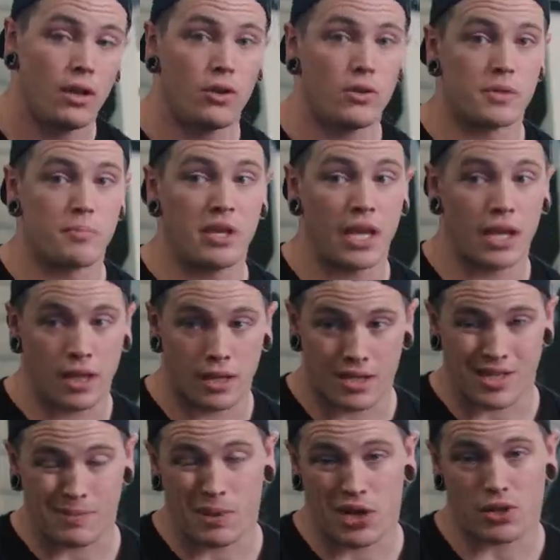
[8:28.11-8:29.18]
who's beginning
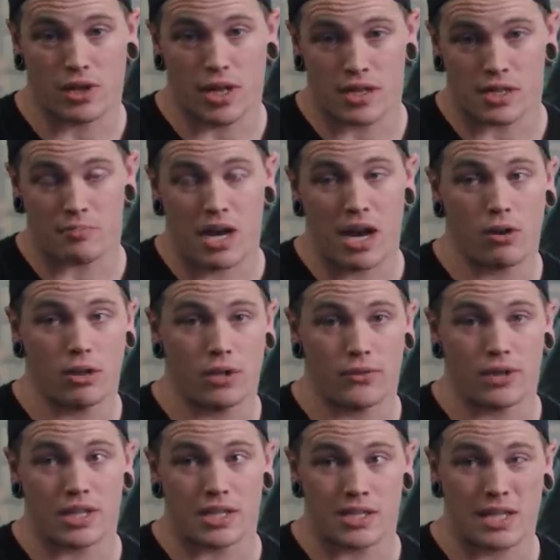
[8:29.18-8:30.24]
to specialize in
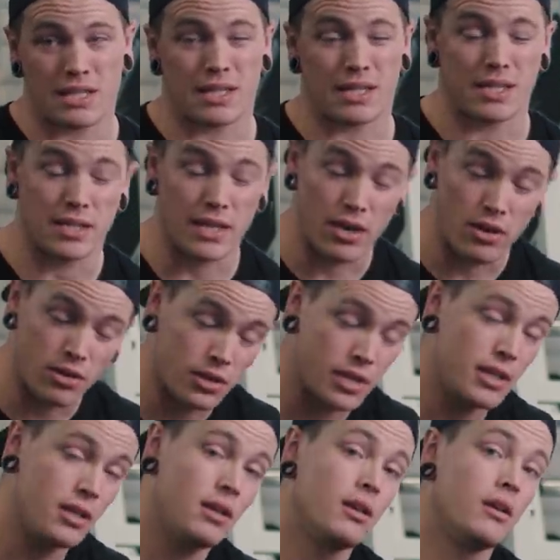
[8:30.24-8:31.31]
powerlifting, is
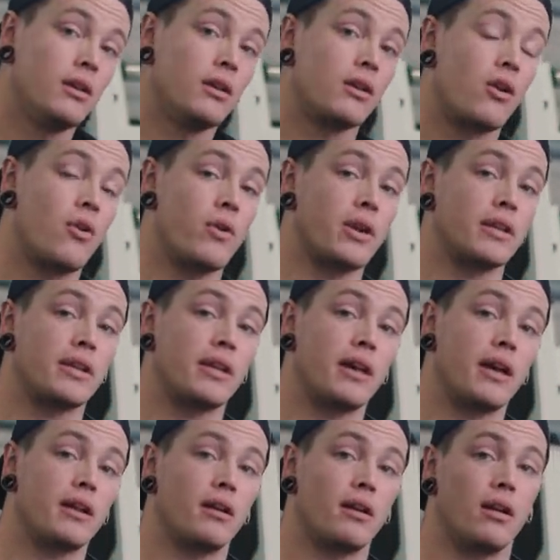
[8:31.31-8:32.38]
necessarily going to
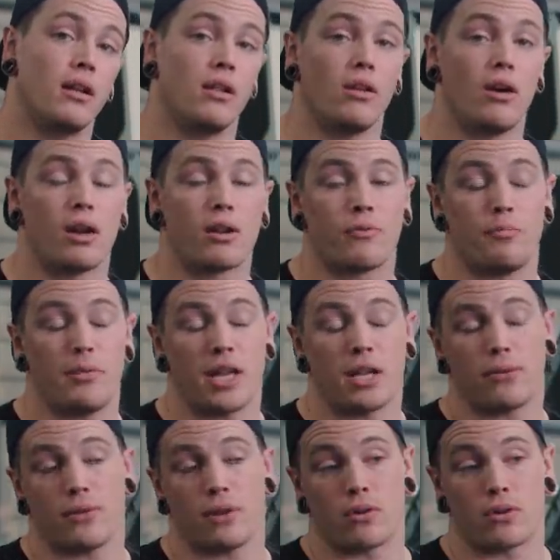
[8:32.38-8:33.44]
get a lot of
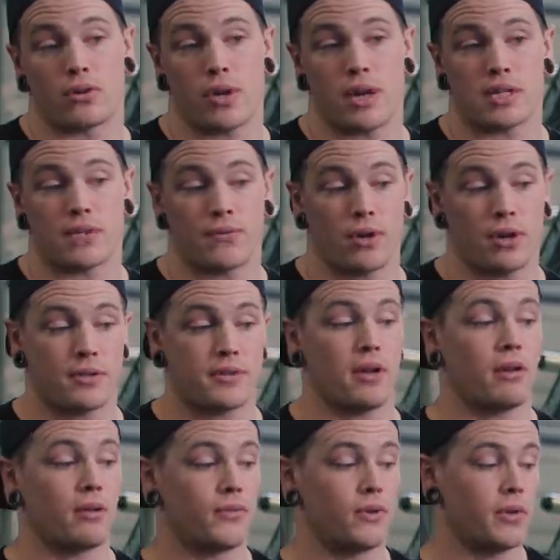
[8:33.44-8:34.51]
benefit or transference
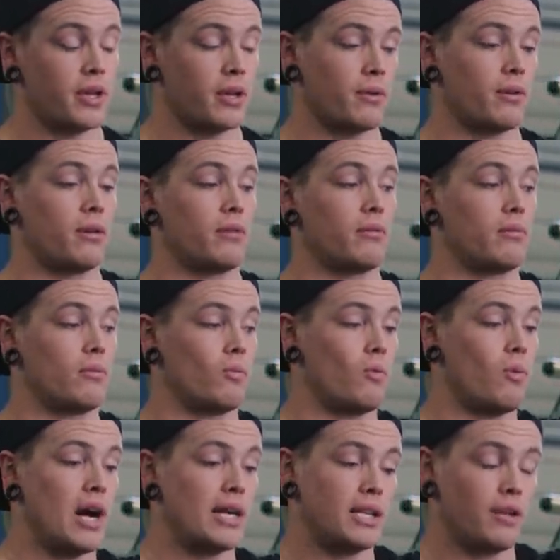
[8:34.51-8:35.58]
out of doing
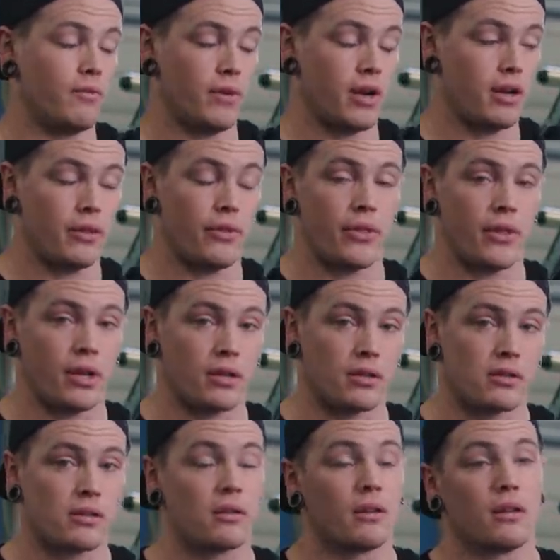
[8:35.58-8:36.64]
widely varied
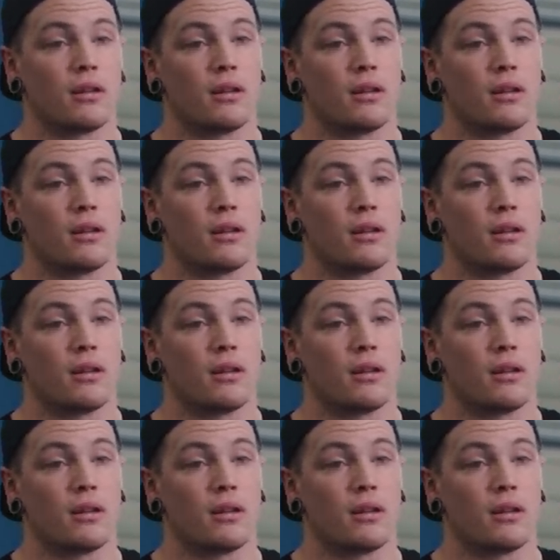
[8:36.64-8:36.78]
things.